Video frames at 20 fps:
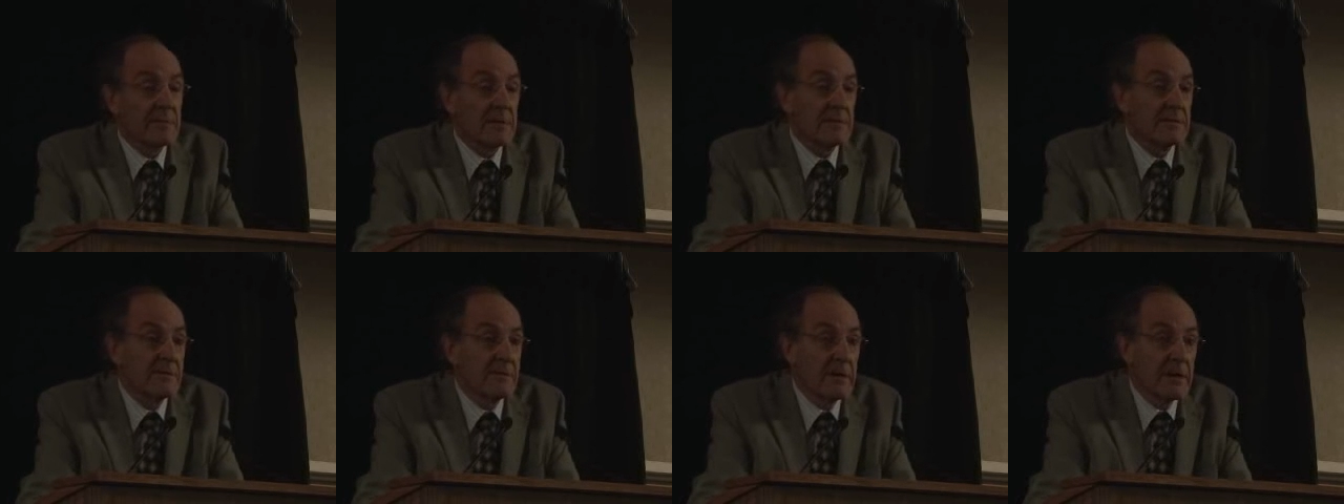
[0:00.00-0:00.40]

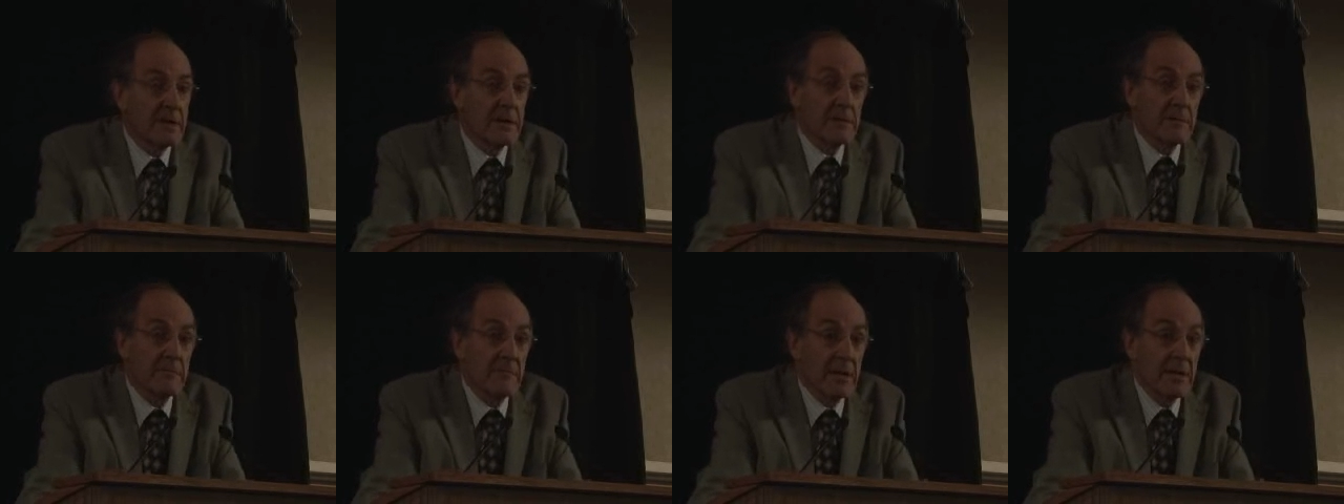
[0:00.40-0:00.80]
then you
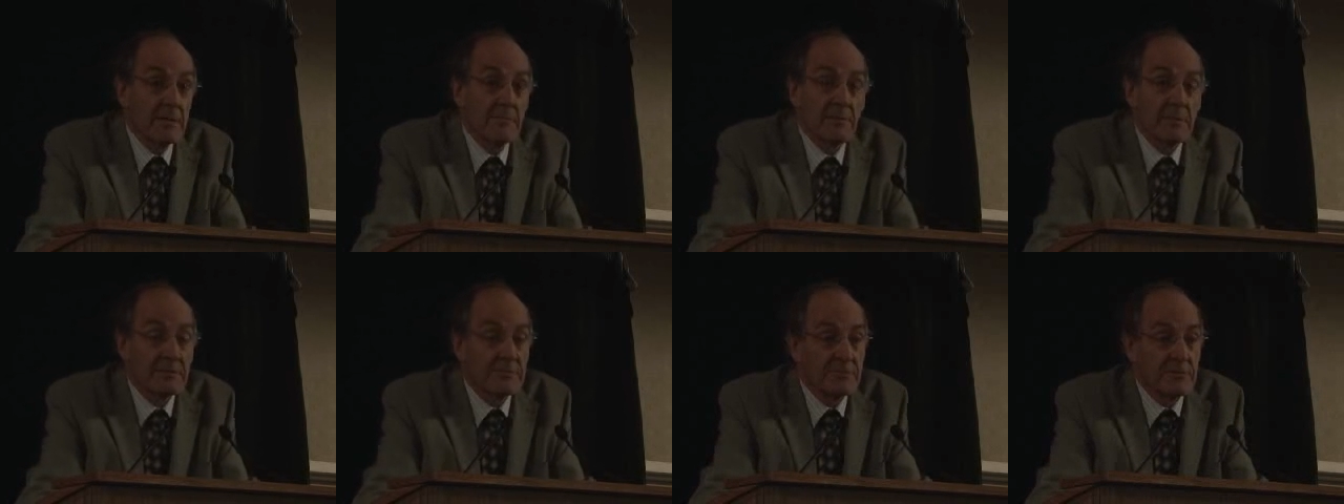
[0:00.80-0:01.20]
are
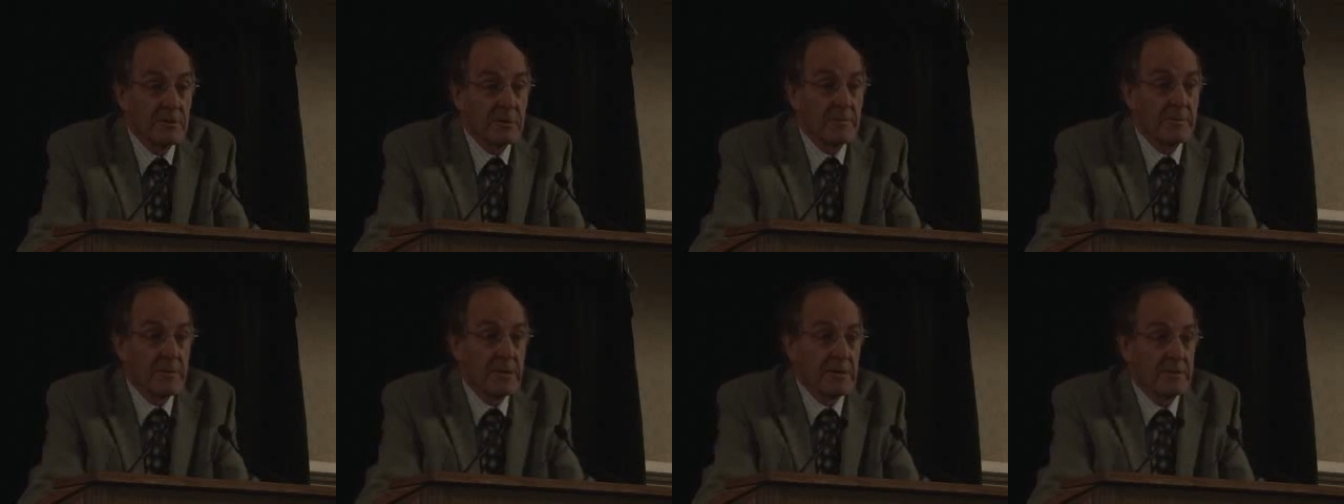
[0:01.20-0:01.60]
able to
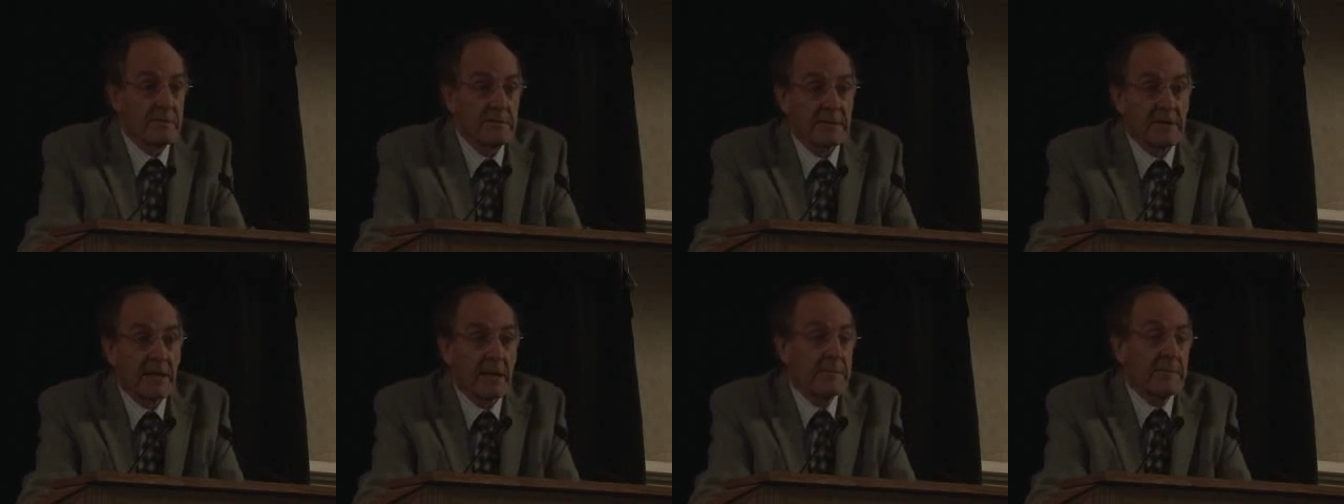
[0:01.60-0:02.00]
repay
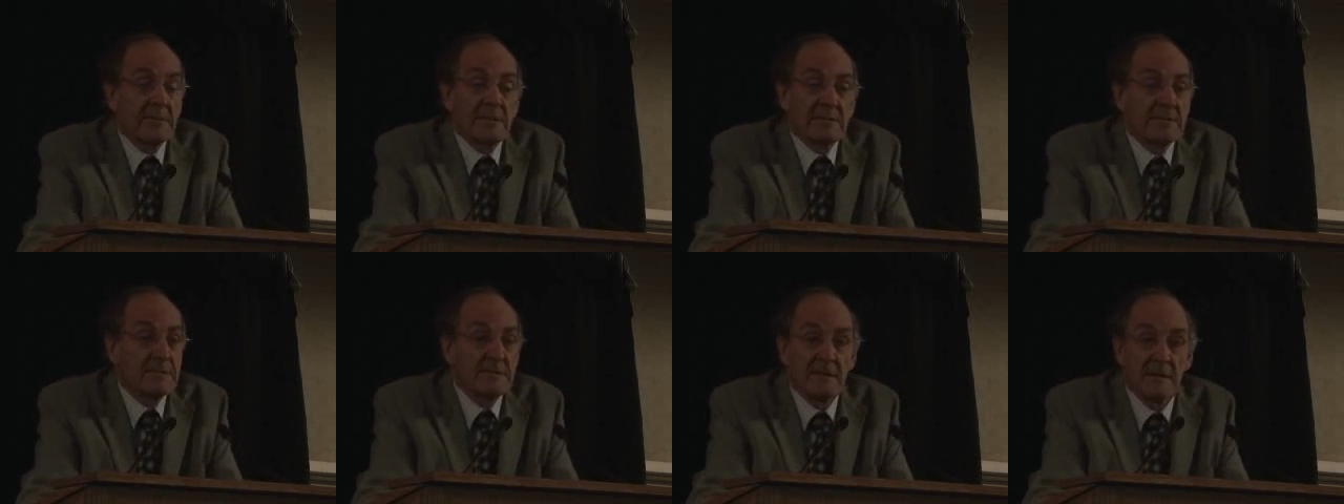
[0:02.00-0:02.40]
your debt,
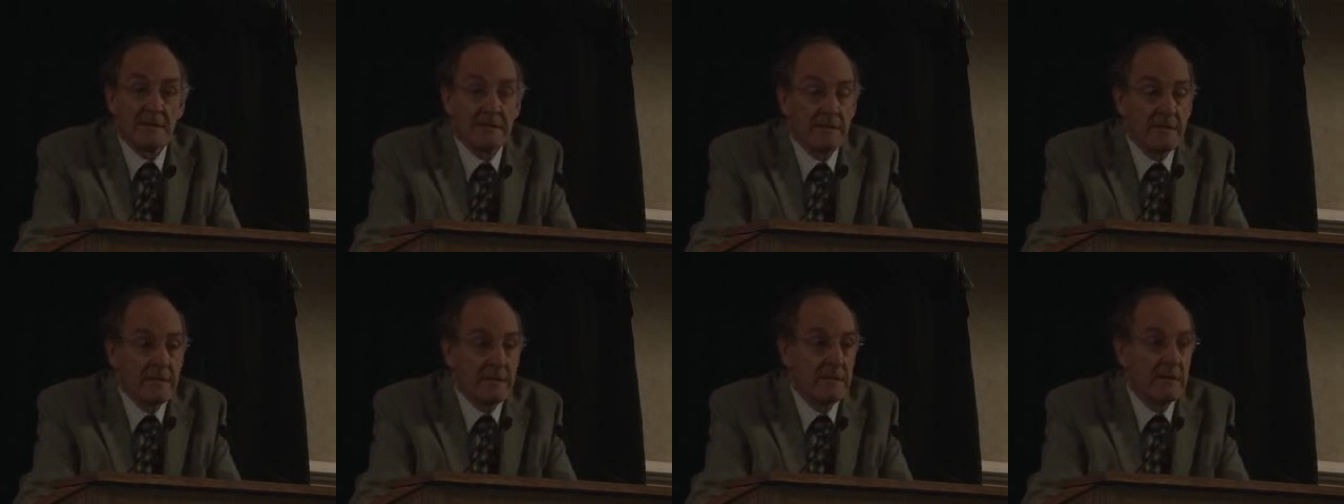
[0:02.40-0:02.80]
and it's not
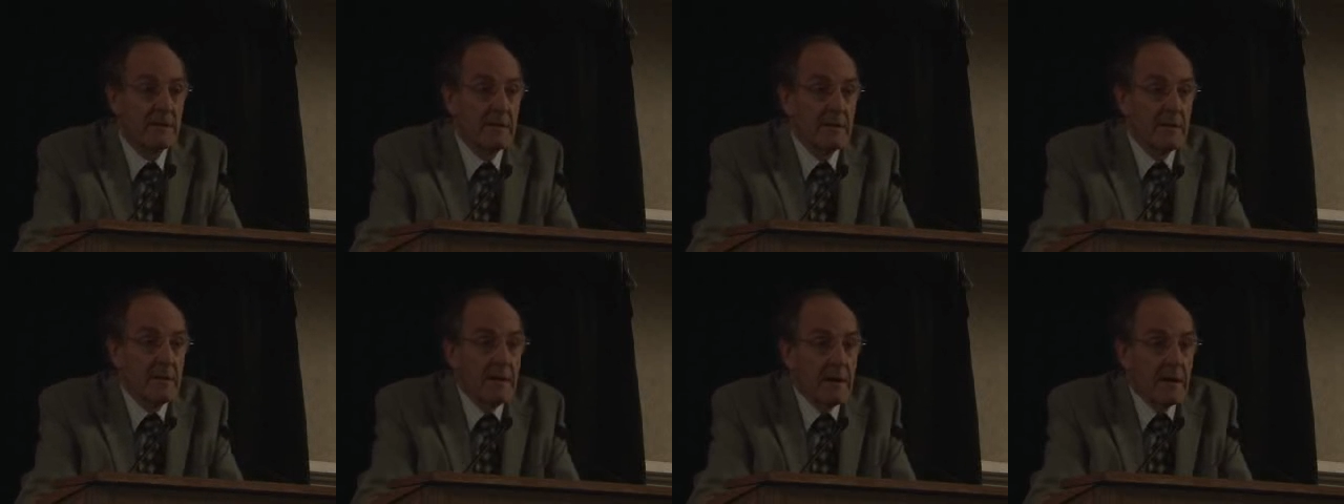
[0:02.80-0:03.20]
a
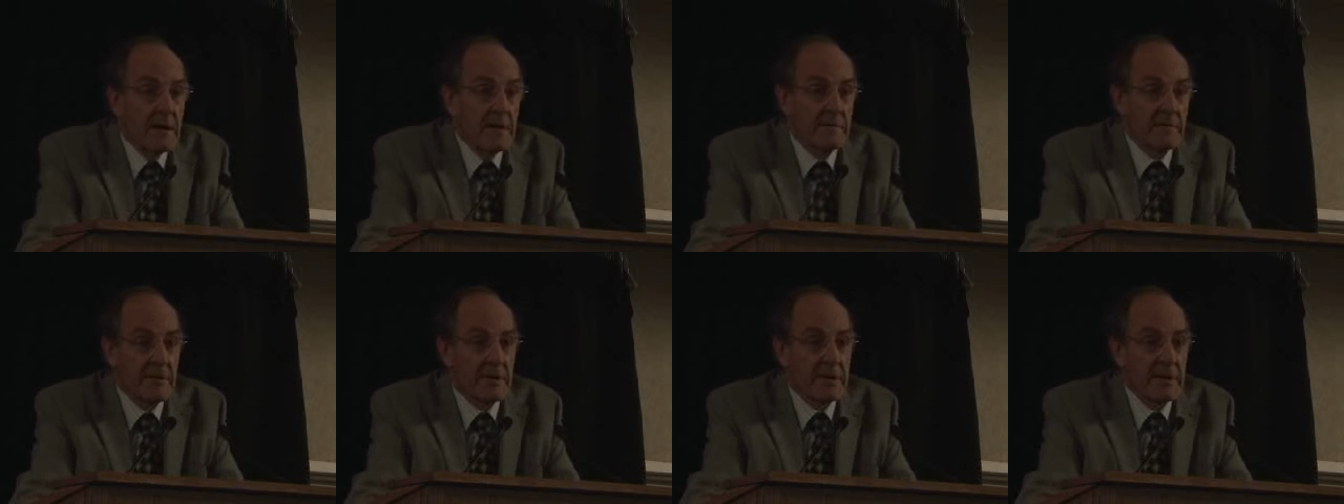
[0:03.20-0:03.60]

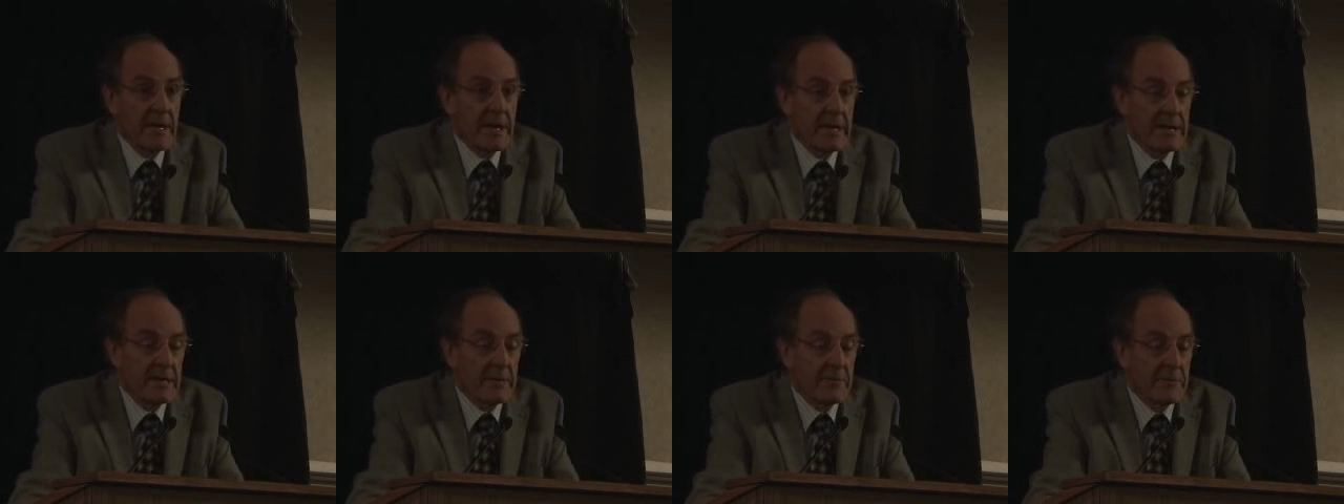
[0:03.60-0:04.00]
very
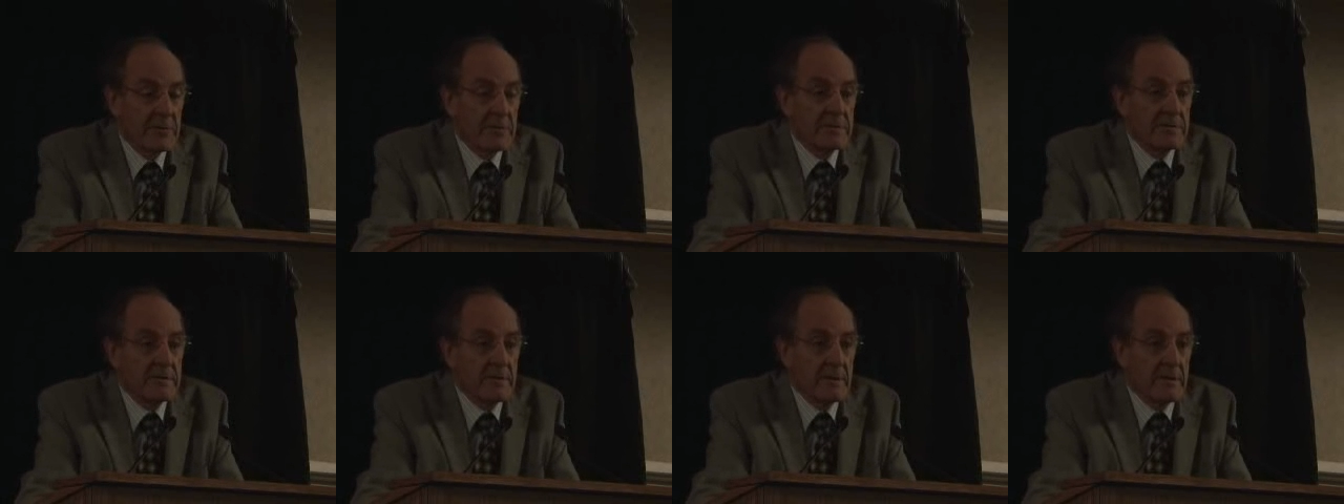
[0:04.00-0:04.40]
adequate